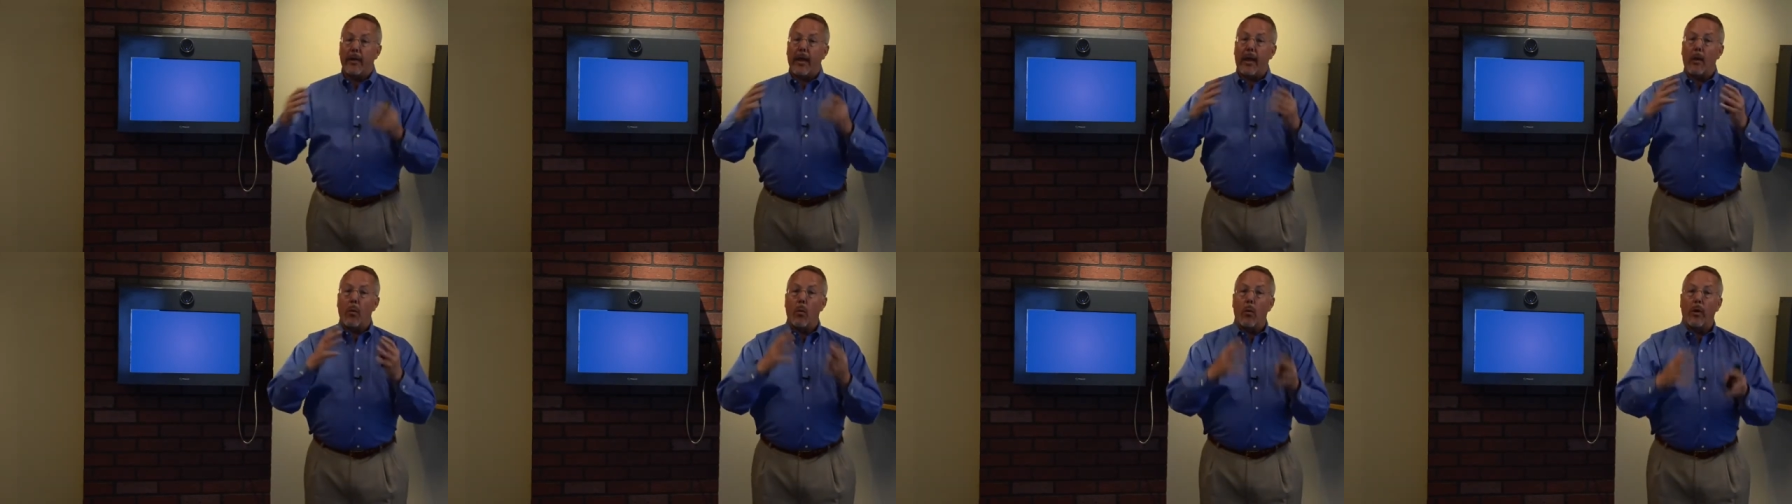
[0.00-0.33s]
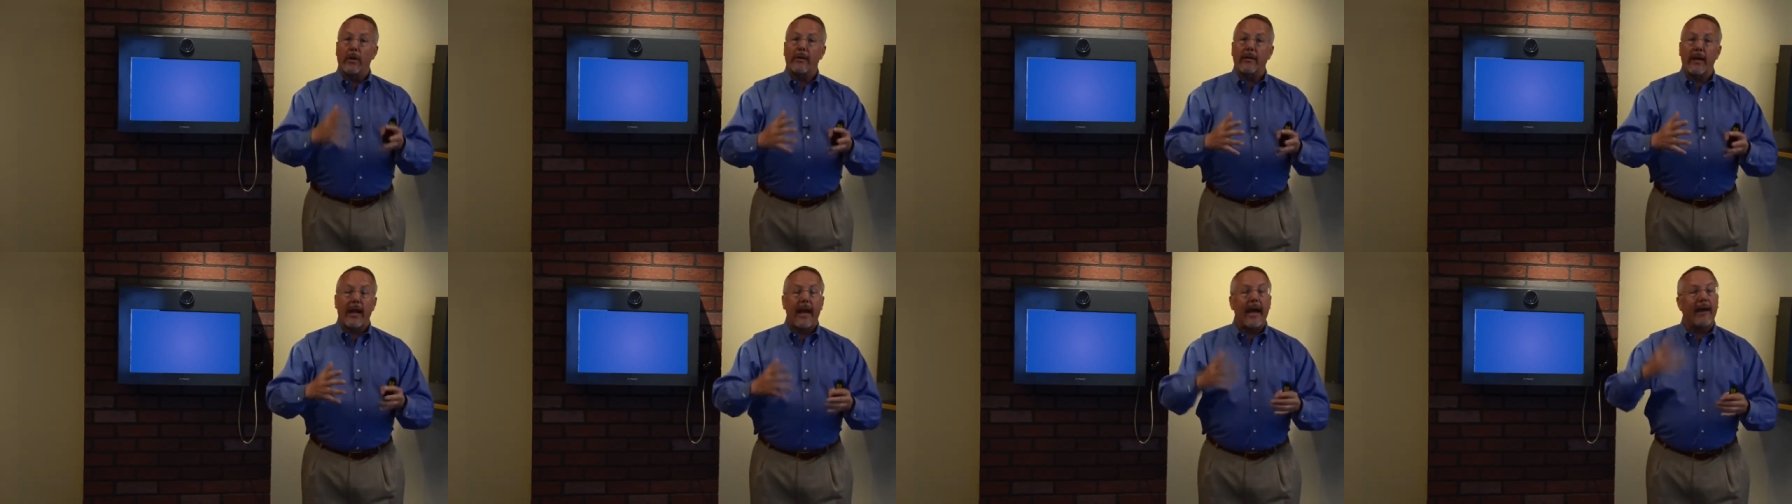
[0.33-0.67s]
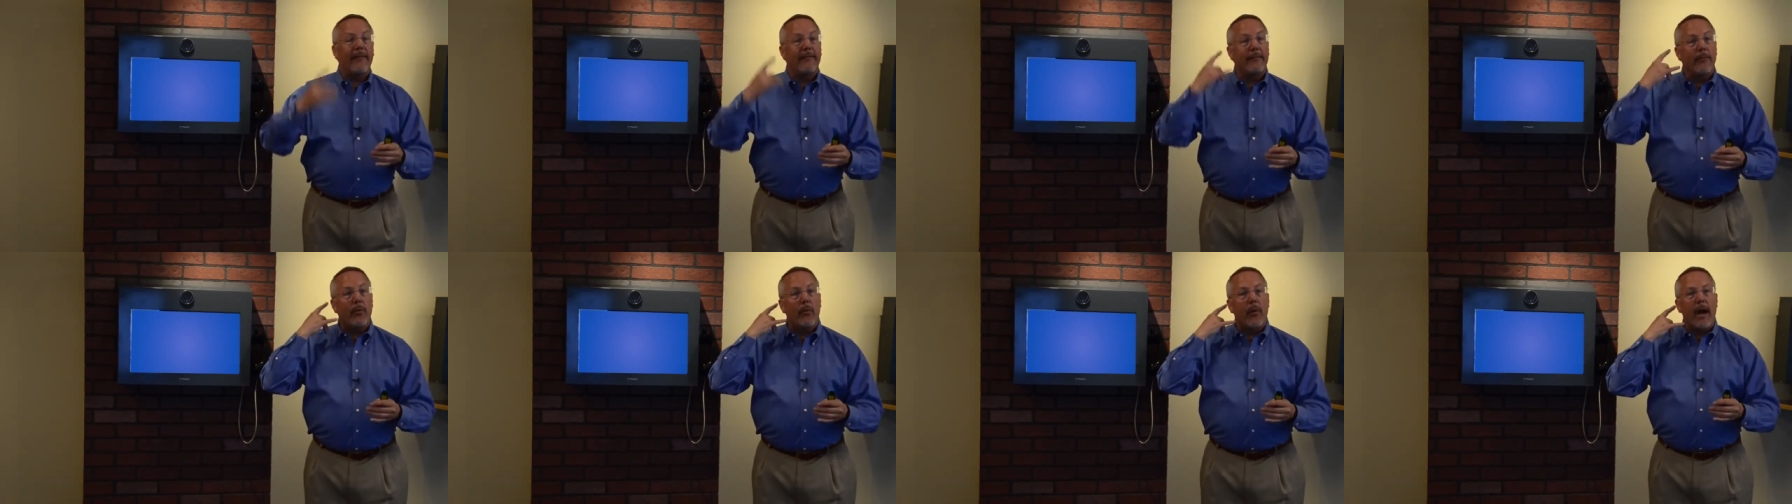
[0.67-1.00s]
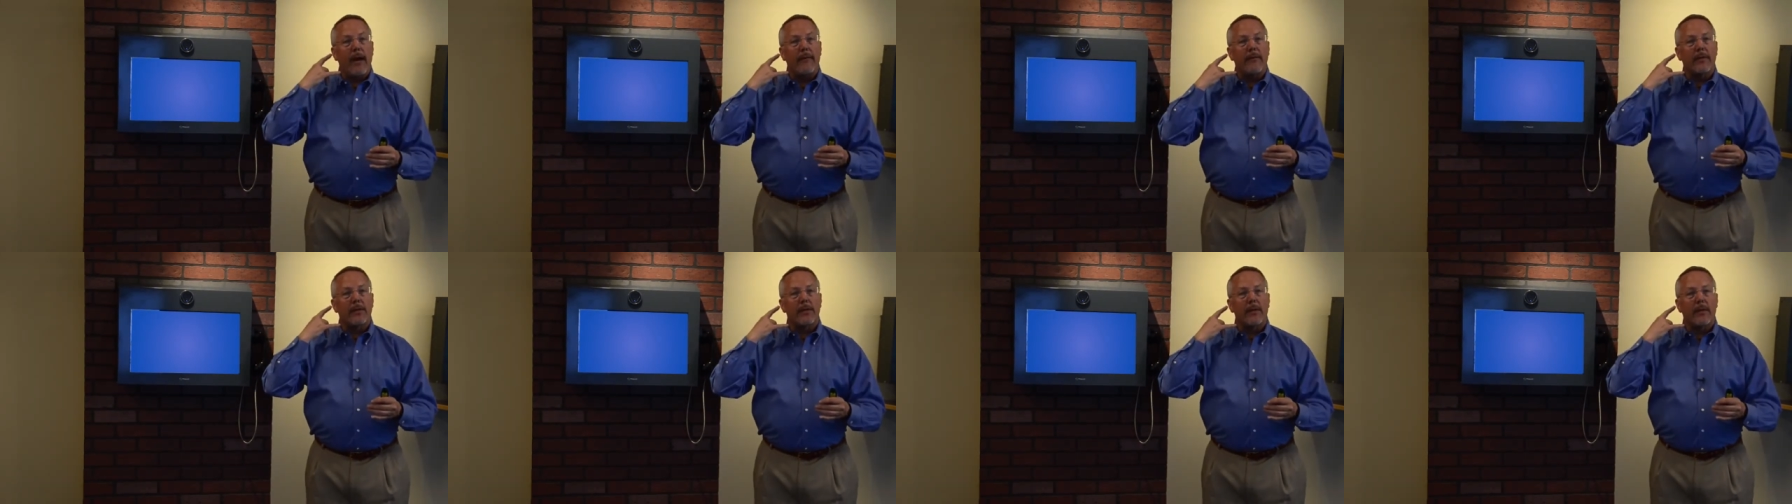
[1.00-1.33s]
they want to have
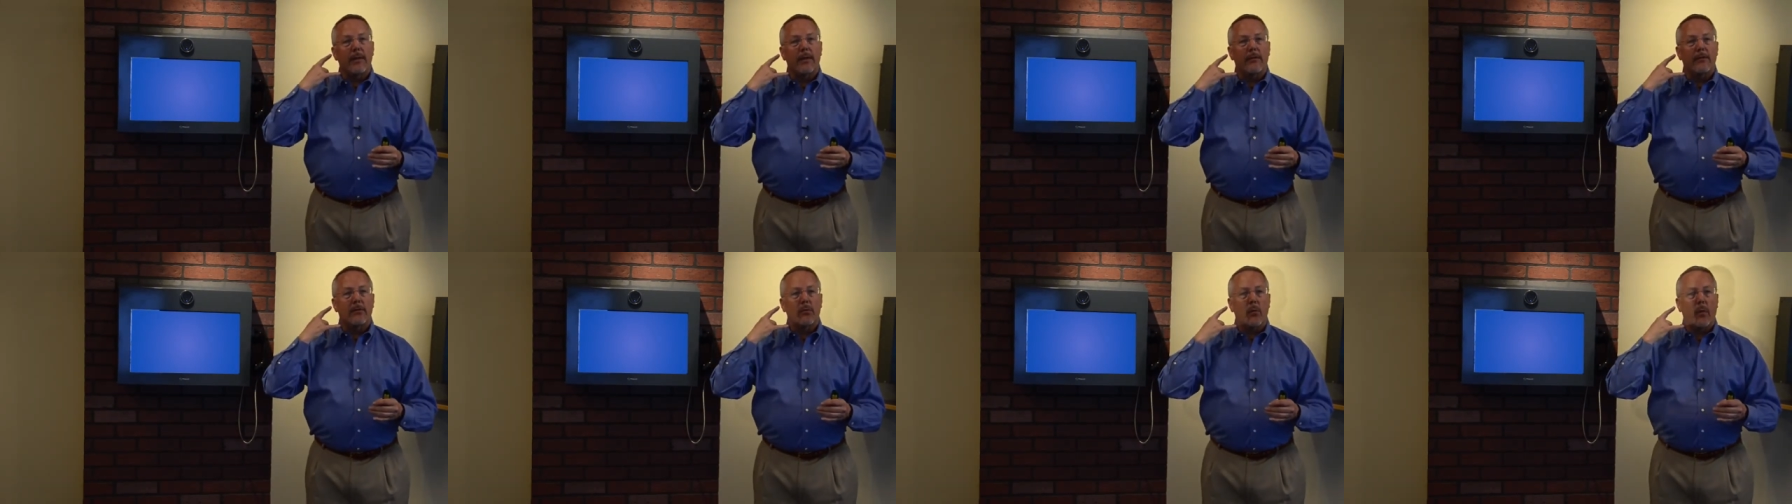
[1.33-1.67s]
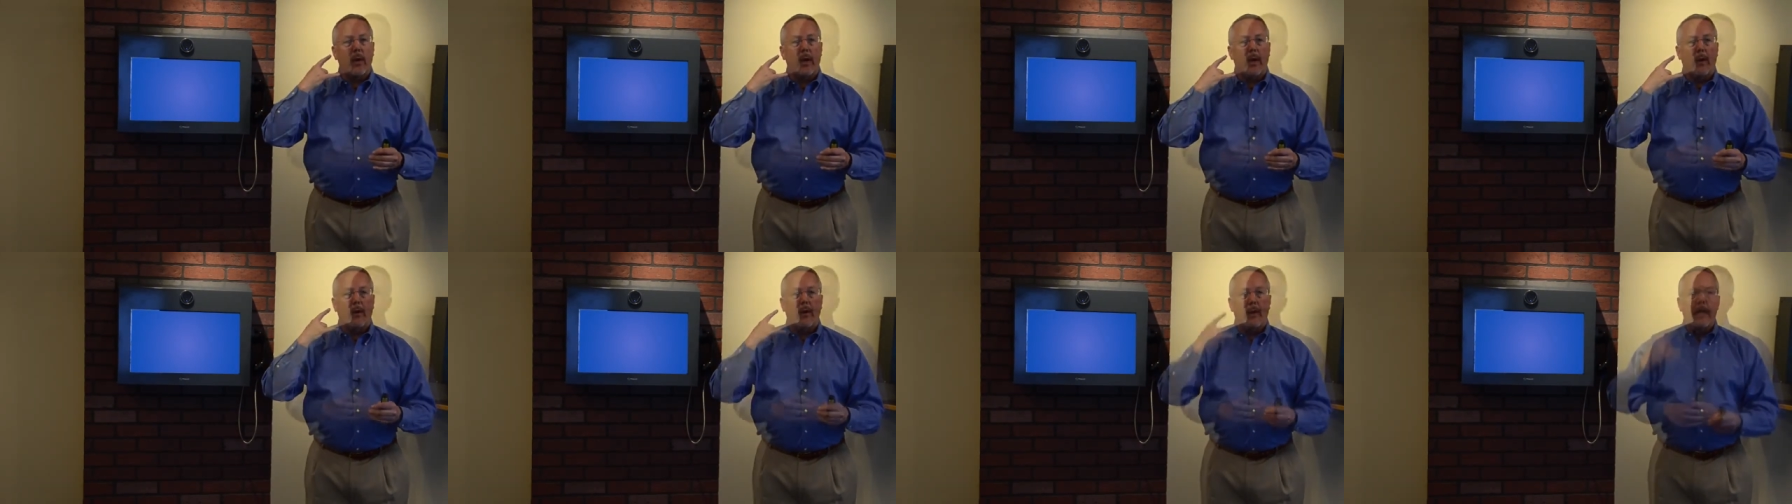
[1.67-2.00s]
privacy as well.